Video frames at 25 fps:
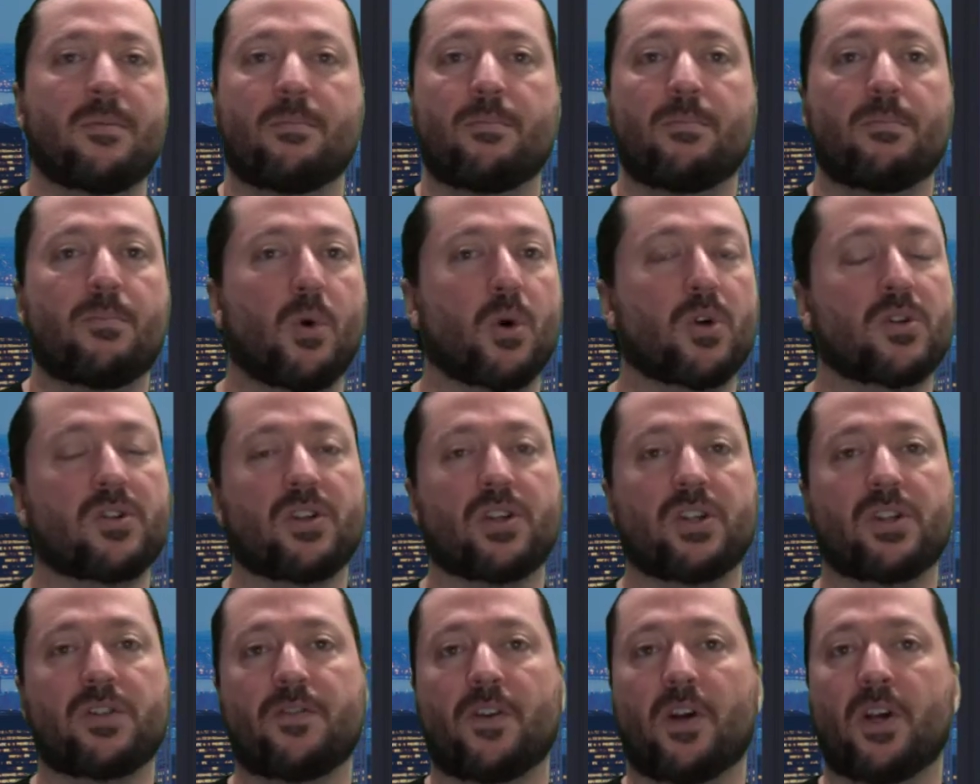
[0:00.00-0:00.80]
More
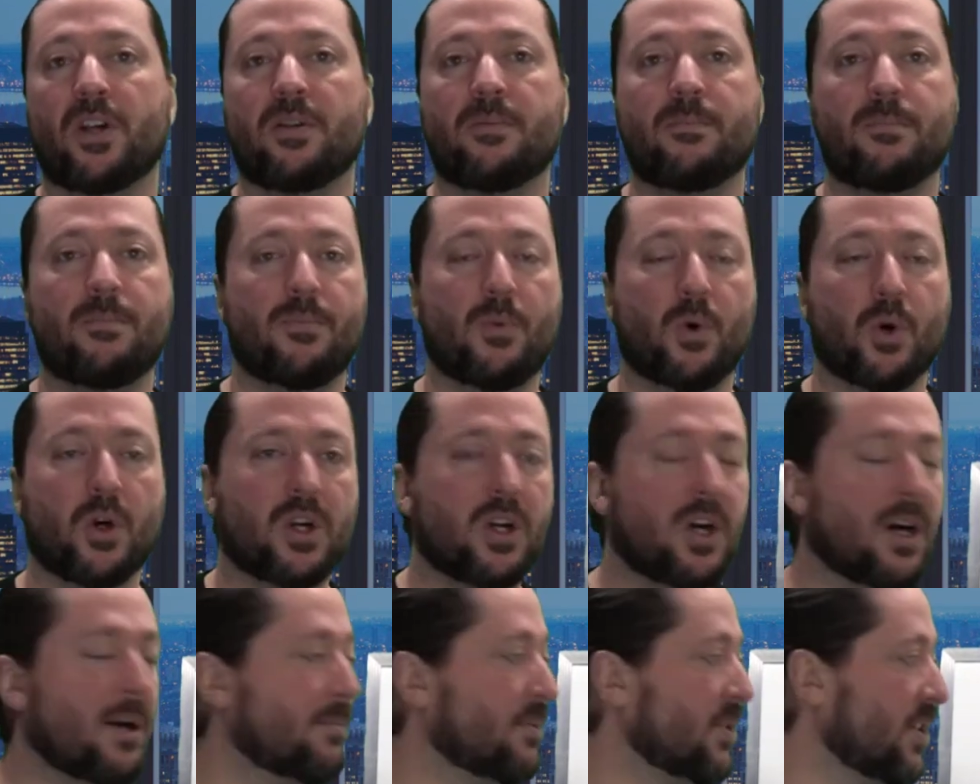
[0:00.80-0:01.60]
search volume, more
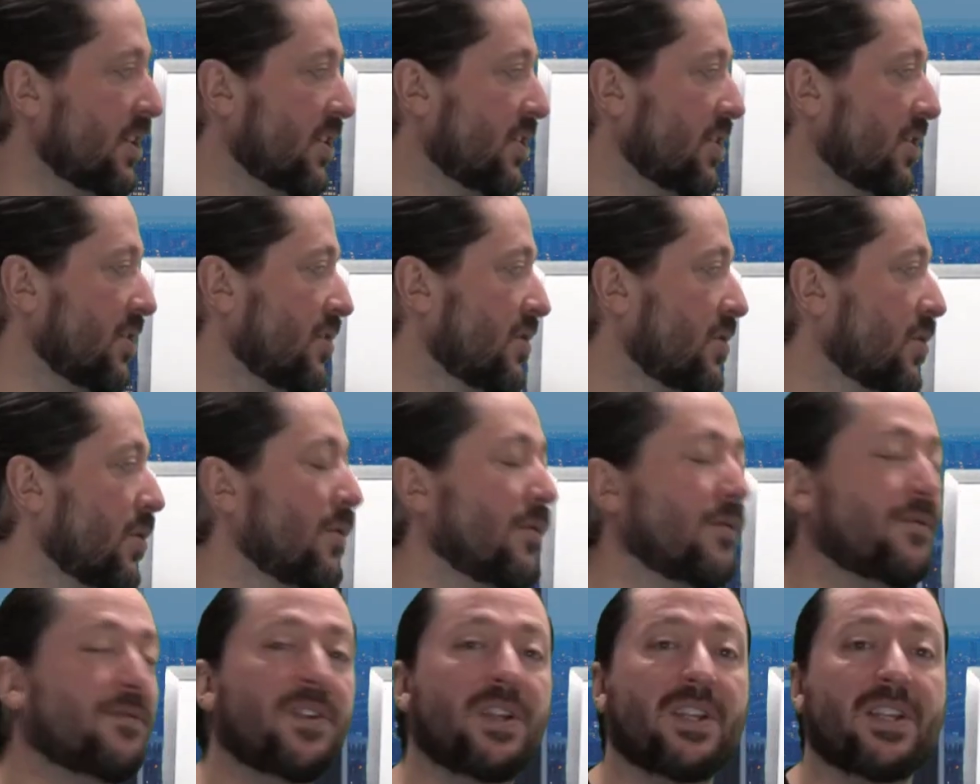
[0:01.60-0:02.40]
competition.
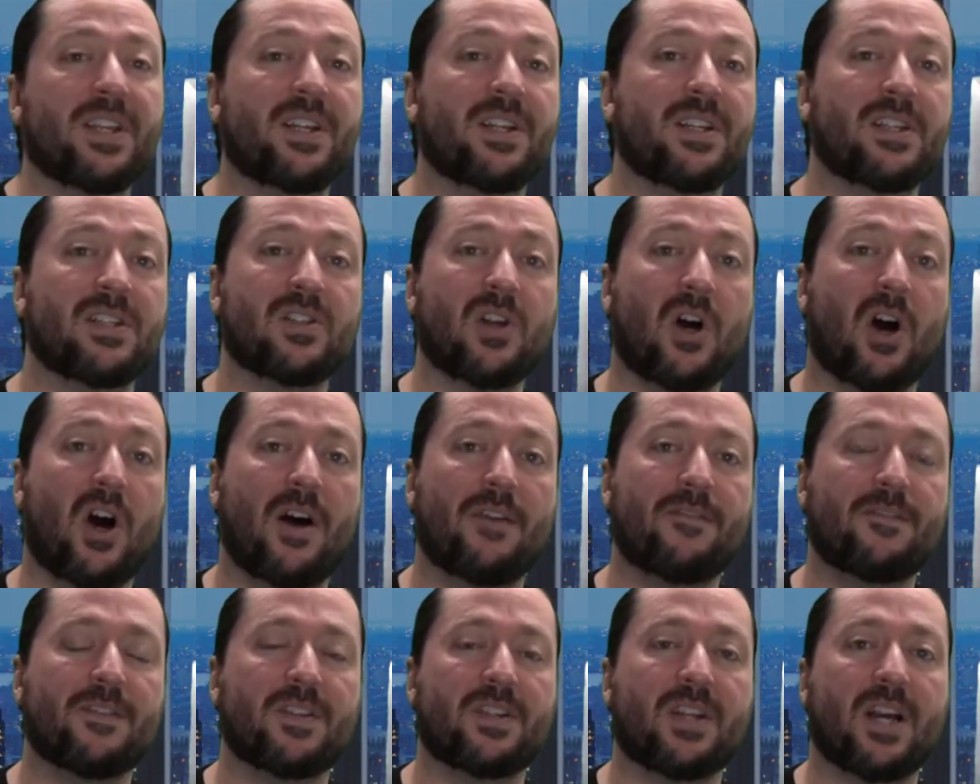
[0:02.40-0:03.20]
So affiliate is
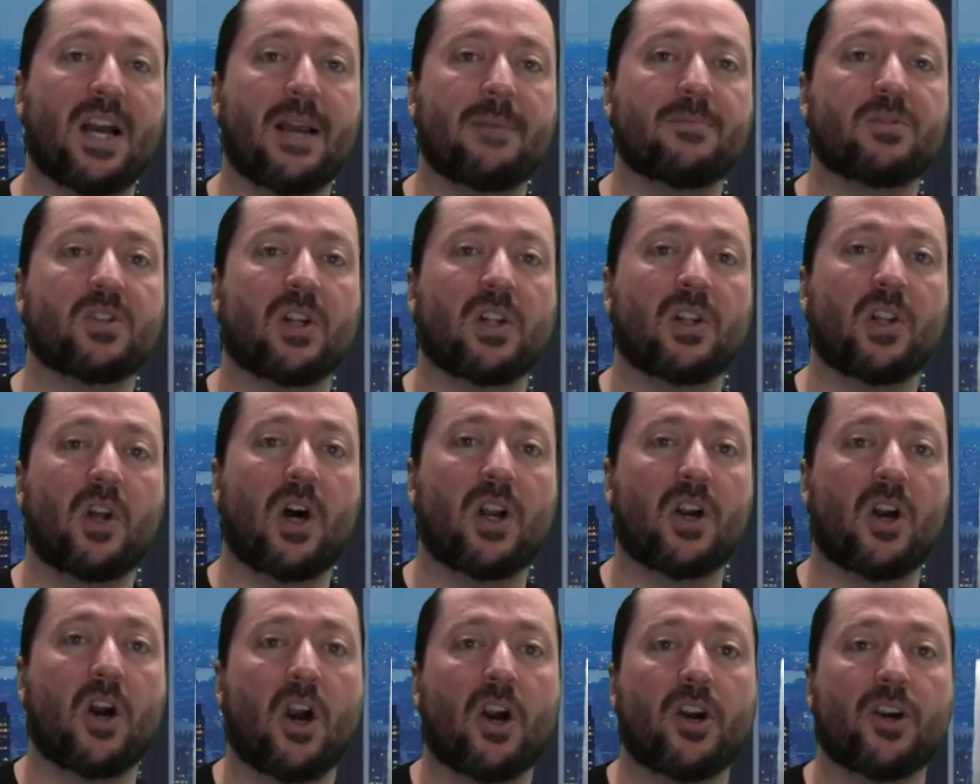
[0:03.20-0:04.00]
oftentimes a
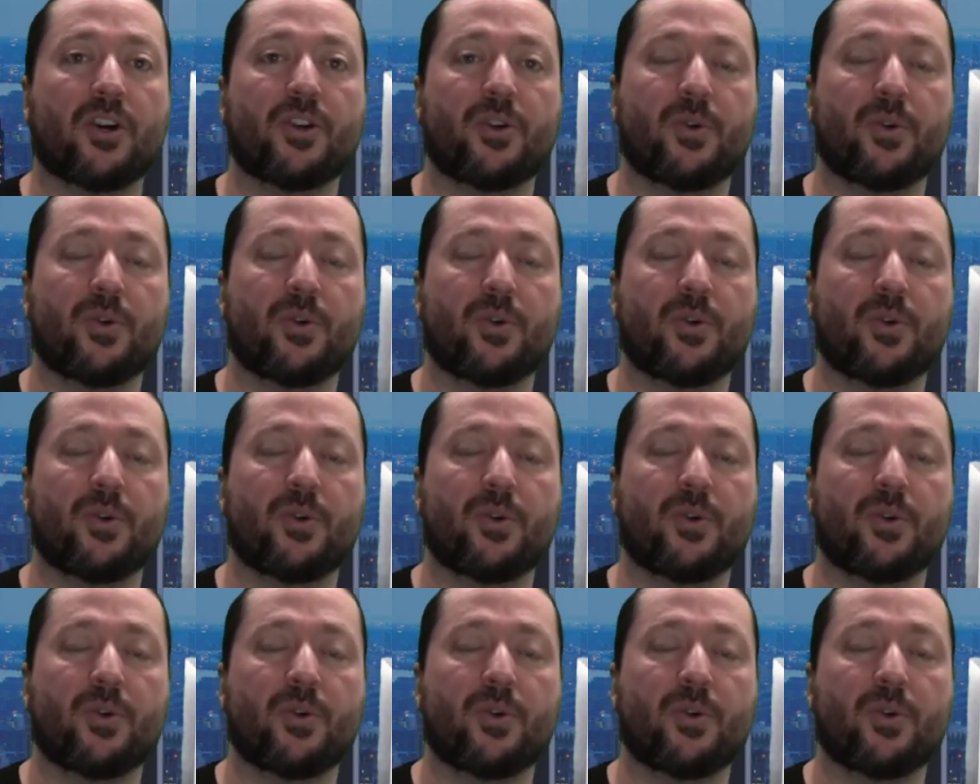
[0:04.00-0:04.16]
lot harder.